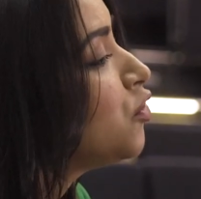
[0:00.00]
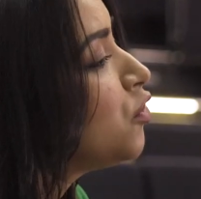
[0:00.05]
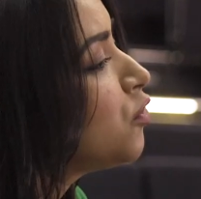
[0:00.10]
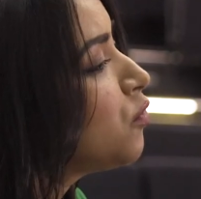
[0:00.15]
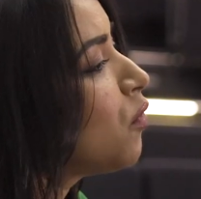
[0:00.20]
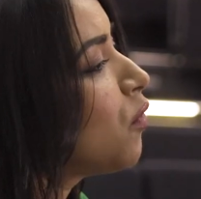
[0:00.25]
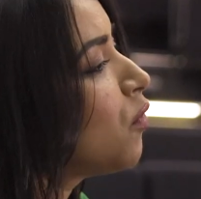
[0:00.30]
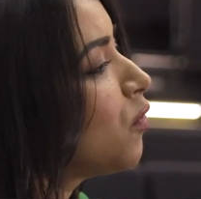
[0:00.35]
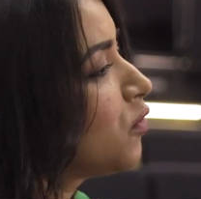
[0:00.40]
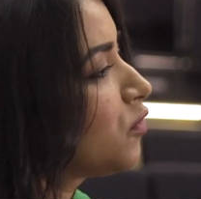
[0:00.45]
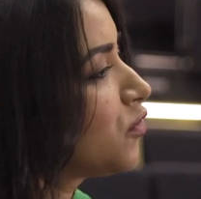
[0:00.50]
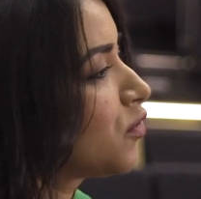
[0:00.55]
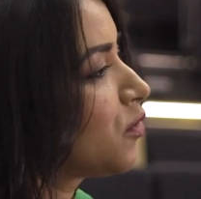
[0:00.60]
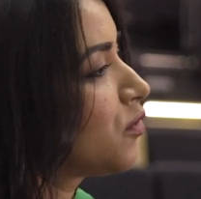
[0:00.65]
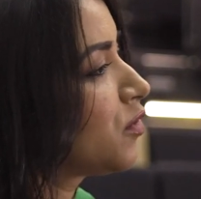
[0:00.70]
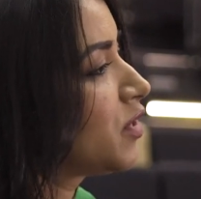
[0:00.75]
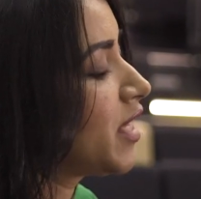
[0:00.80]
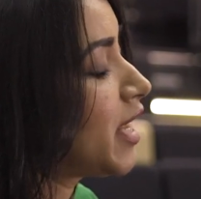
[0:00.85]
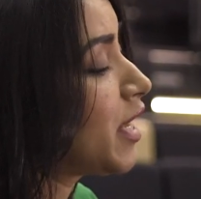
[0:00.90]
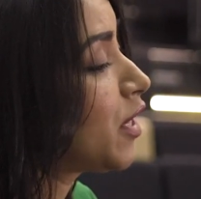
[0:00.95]
you
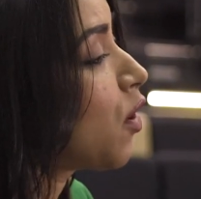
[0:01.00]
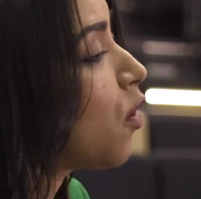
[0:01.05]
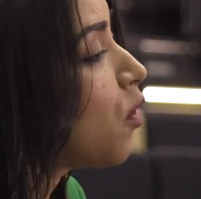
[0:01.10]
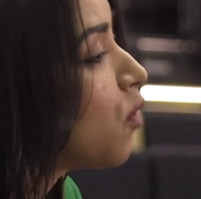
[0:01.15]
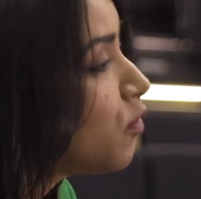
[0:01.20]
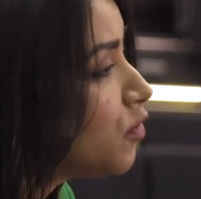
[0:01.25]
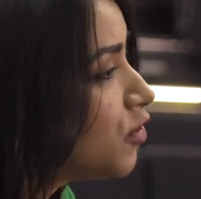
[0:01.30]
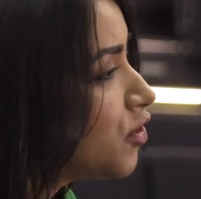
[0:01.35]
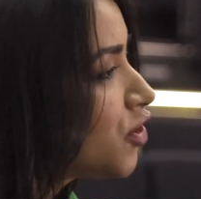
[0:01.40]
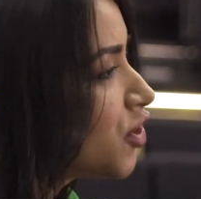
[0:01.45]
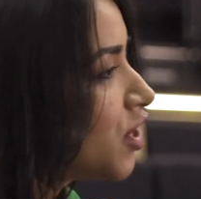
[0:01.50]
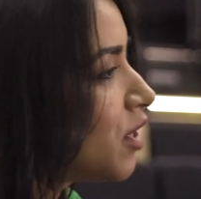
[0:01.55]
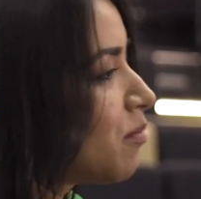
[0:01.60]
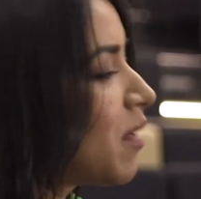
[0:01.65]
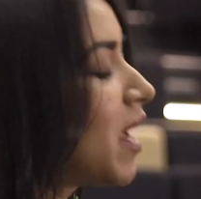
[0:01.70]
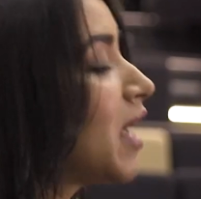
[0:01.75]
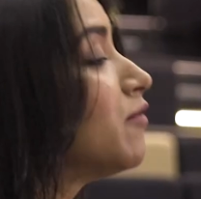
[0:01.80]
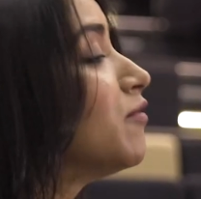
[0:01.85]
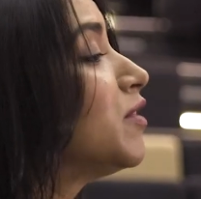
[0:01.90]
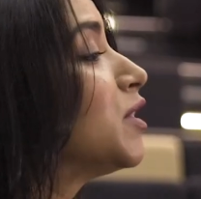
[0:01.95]
also take ownership
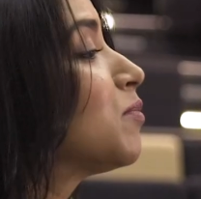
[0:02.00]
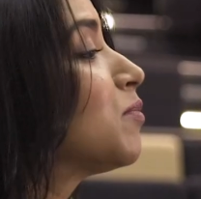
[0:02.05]
and